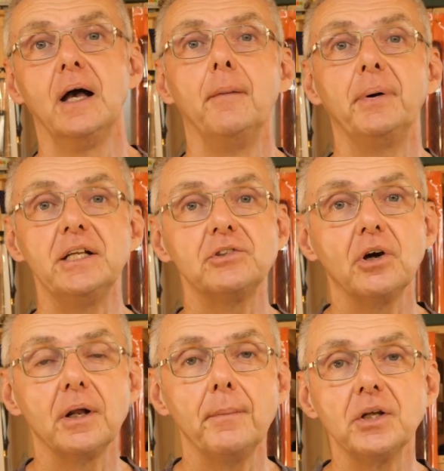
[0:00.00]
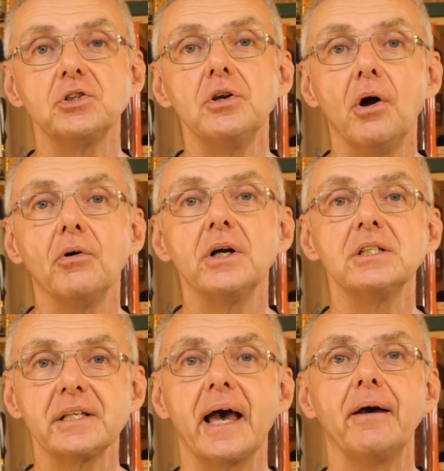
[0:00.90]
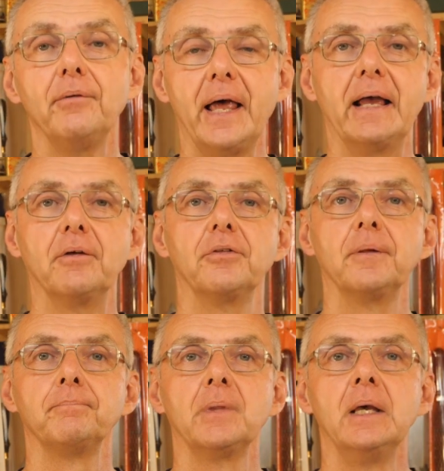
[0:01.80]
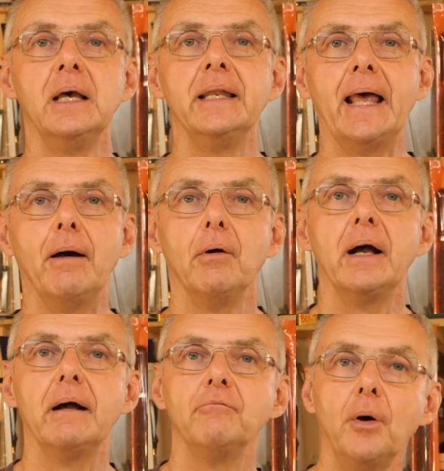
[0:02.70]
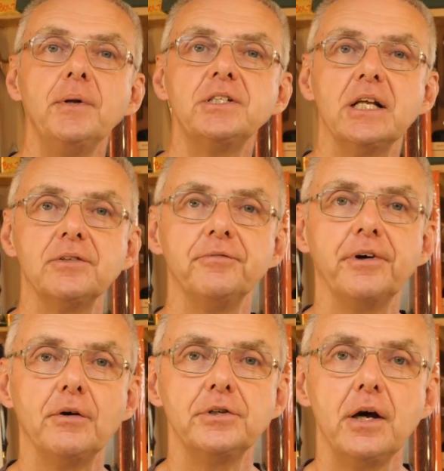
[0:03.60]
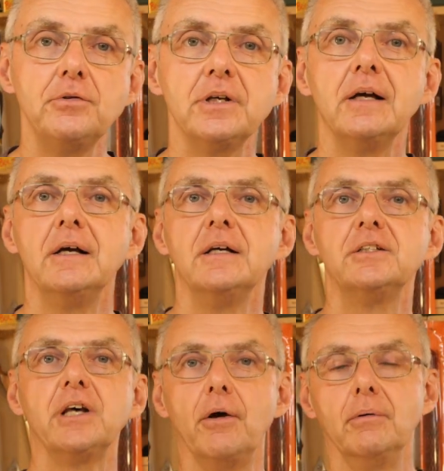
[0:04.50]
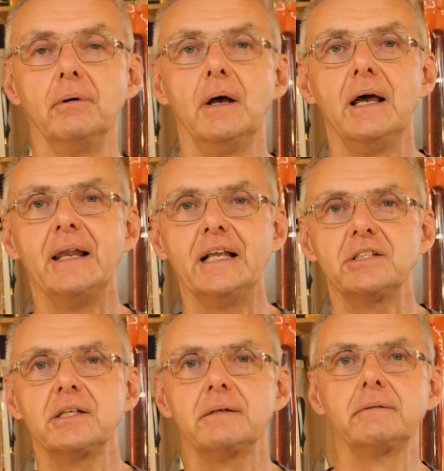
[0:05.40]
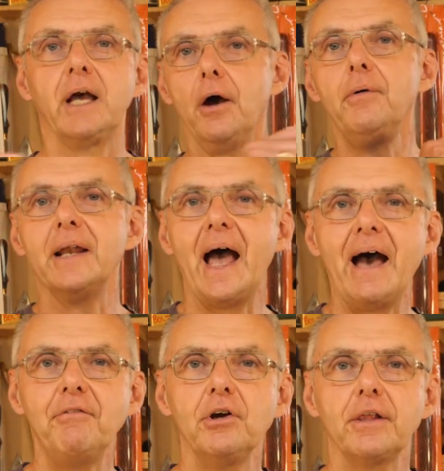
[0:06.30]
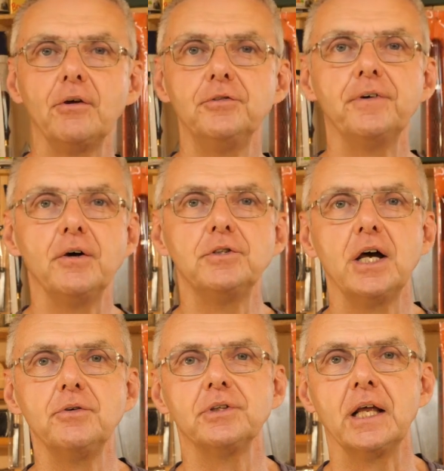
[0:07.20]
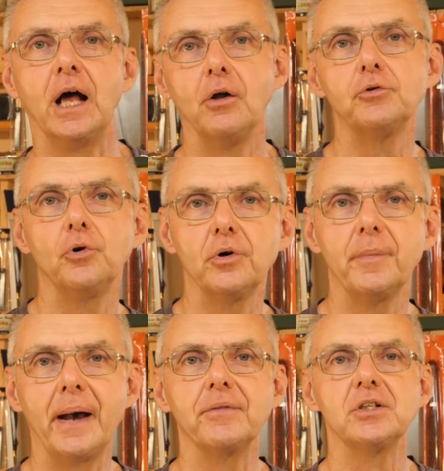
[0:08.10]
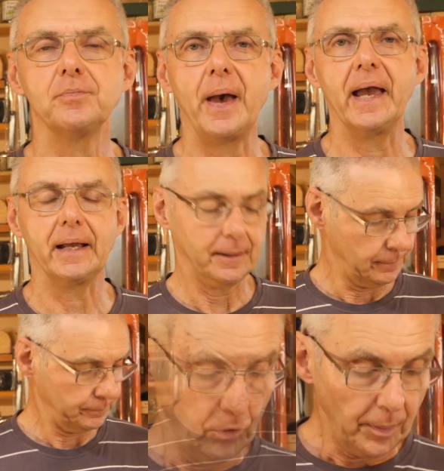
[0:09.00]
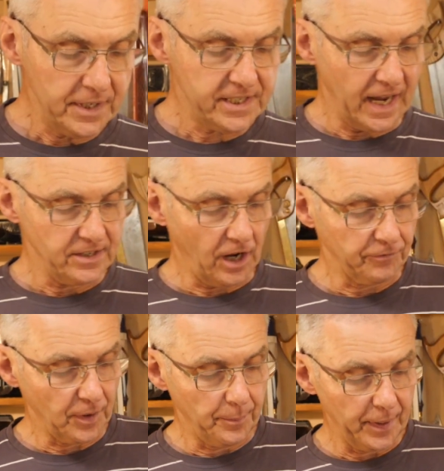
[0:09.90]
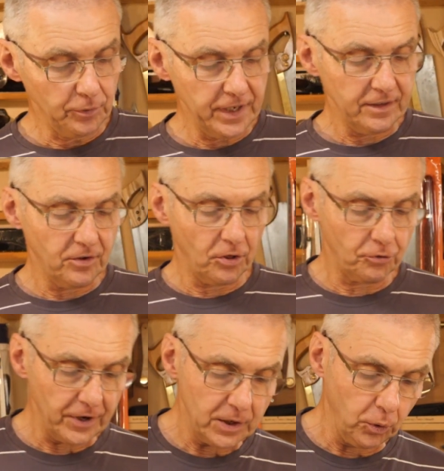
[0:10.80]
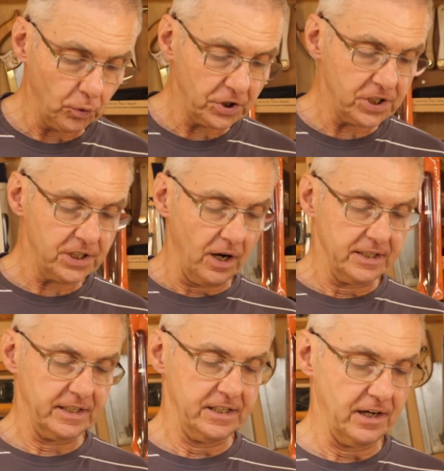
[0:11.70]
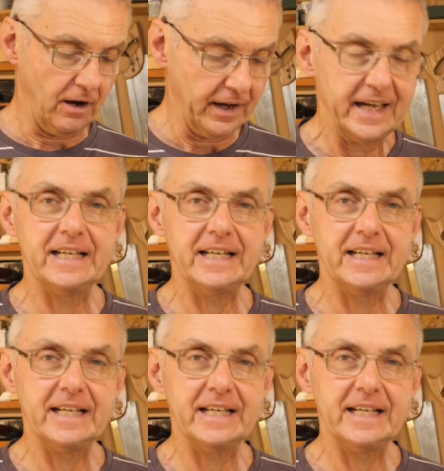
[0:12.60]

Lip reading: but it's got a much longer scale length. Now, Robin sent some photos, so let's go and have a look at those photos and I'll talk about the spec. Robin says after building the 3/4 size guitar, he